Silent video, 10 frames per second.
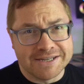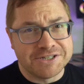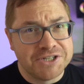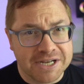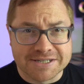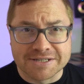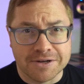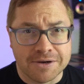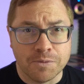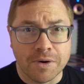that it's just
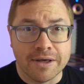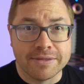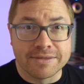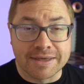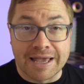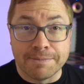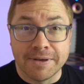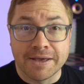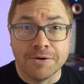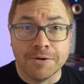not worth
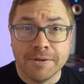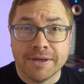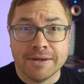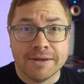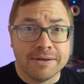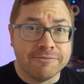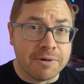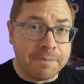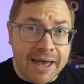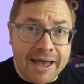keeping or
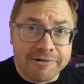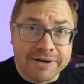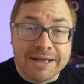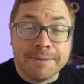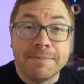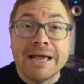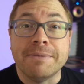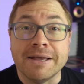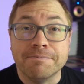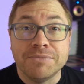repairing.
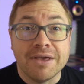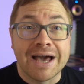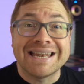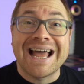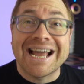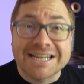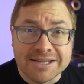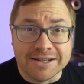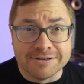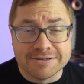Maybe you had an
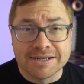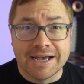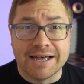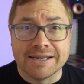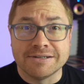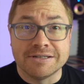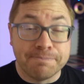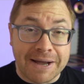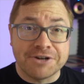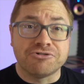accident and
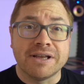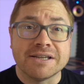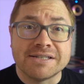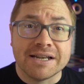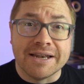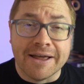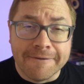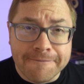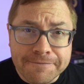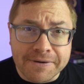the battery is still in
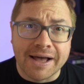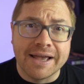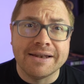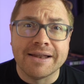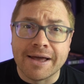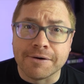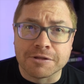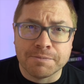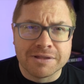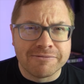fine
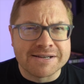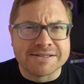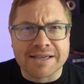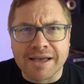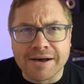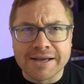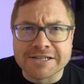health, but the rest of the car